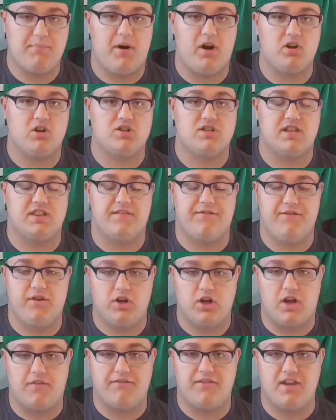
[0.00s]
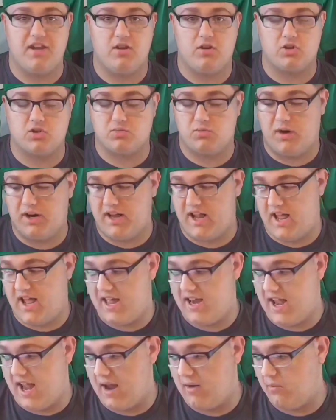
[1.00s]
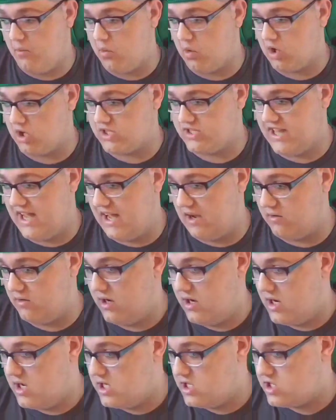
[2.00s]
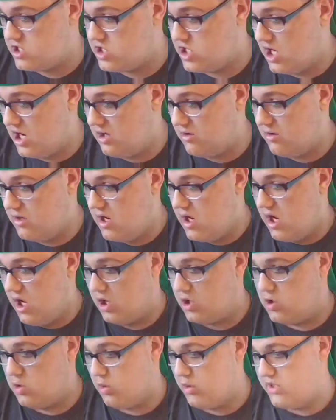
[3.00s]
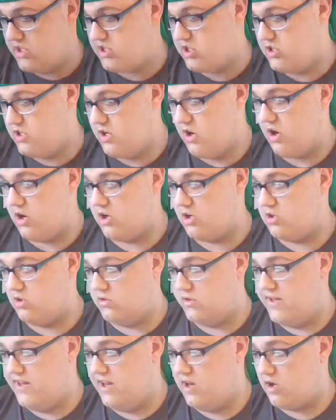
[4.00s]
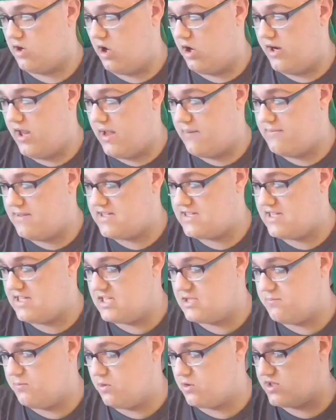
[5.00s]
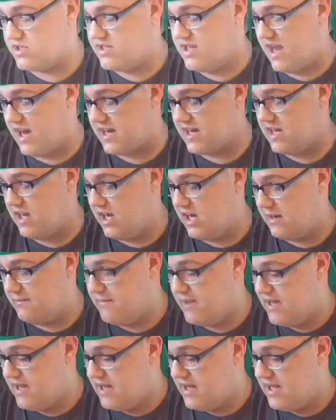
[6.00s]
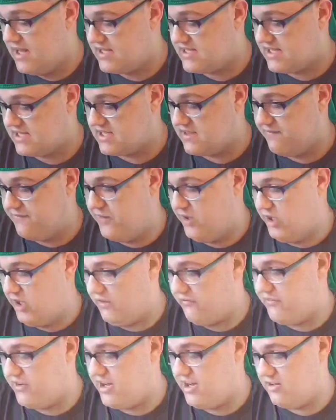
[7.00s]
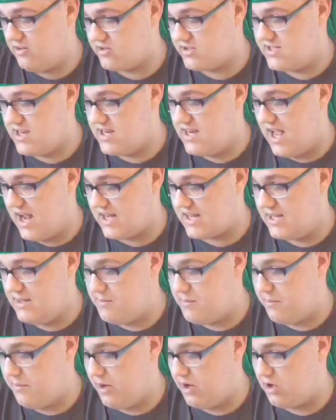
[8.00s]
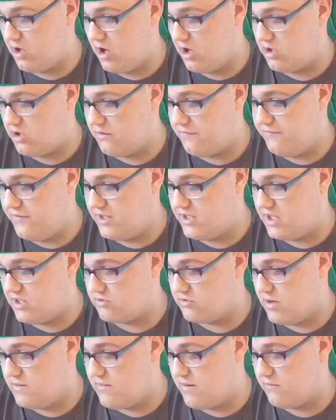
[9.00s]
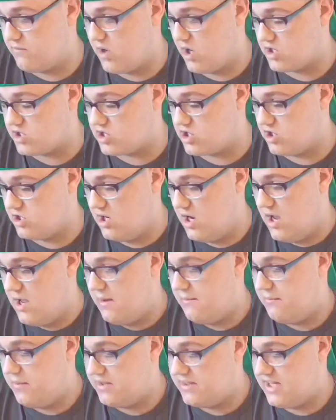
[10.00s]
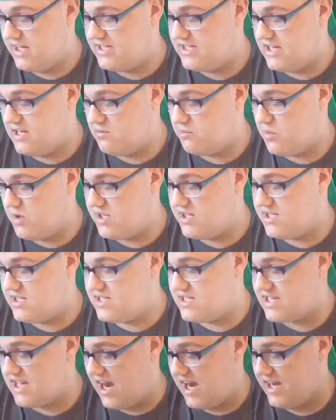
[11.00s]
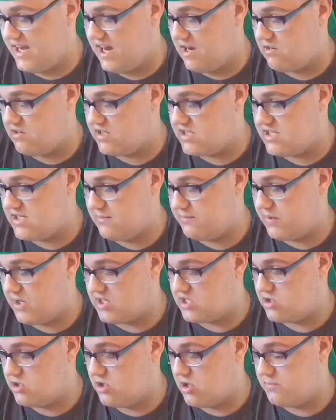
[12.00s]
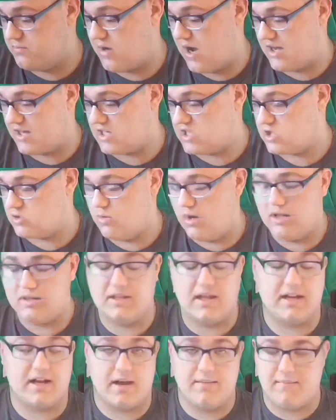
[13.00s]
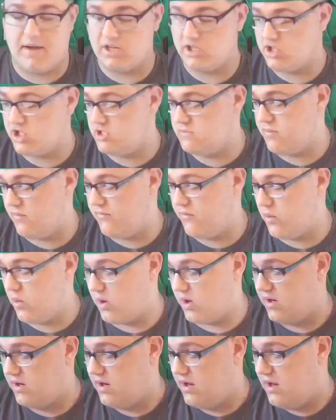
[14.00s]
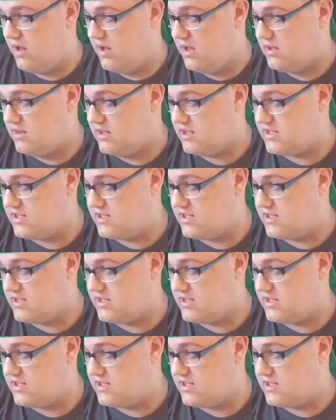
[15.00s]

three punters that the Philadelphia Eagles went ahead and worked out. So, according to the article here on NBCSports.com, it says the Philadelphia Eagles did not keep a punter on their 53-man roster, but they did re-sign Aaron Sipos to their practice squad, like I mentioned before.